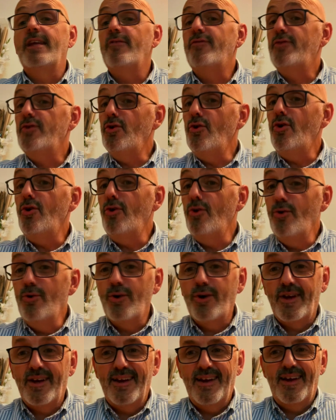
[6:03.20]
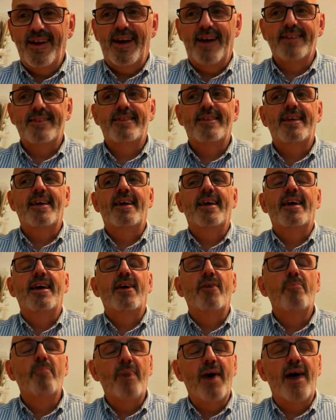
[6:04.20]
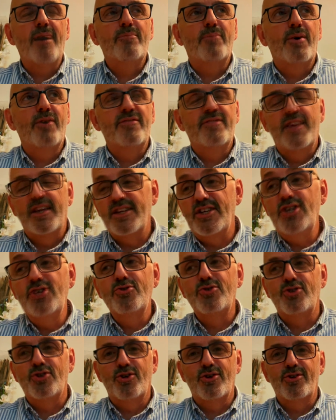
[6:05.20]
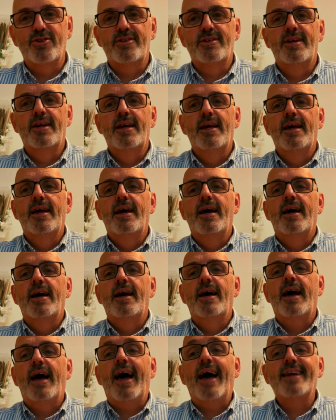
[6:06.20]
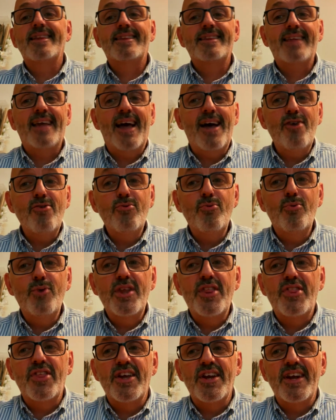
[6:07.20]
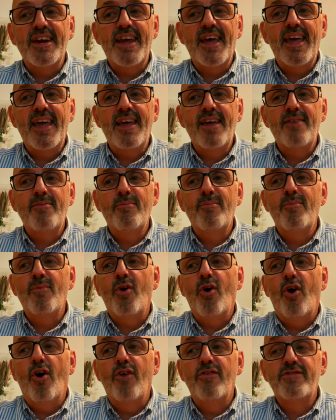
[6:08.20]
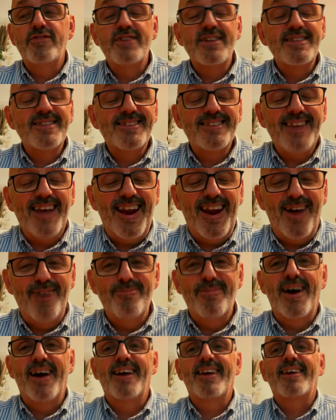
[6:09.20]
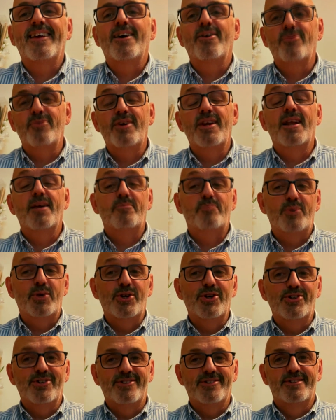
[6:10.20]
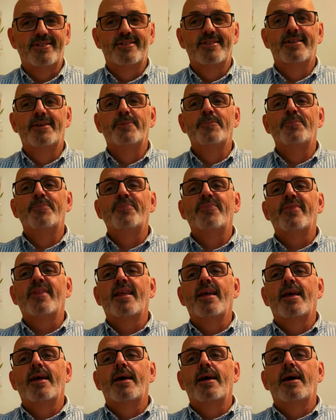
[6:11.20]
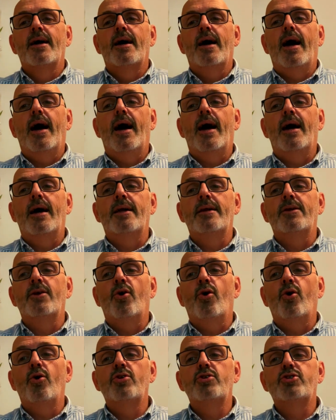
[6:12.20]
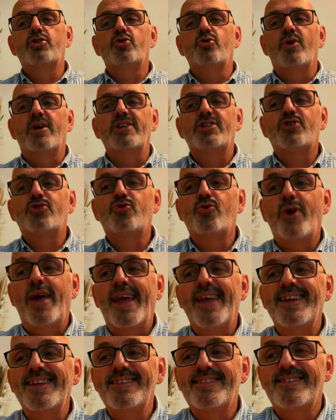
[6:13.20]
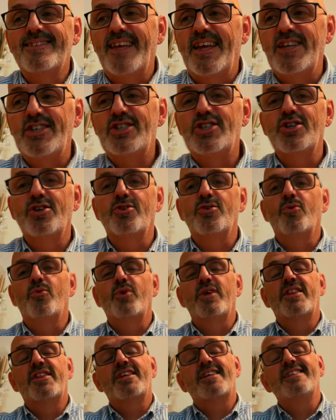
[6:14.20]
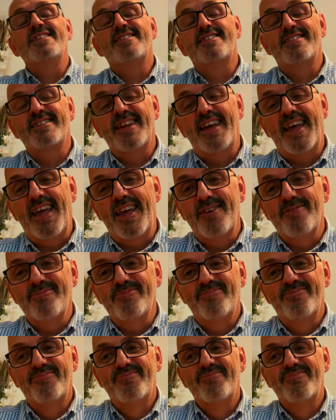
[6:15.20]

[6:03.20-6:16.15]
if you look at the map of the New York, a town with the name of Salamanca will appear, and also a train station with his name.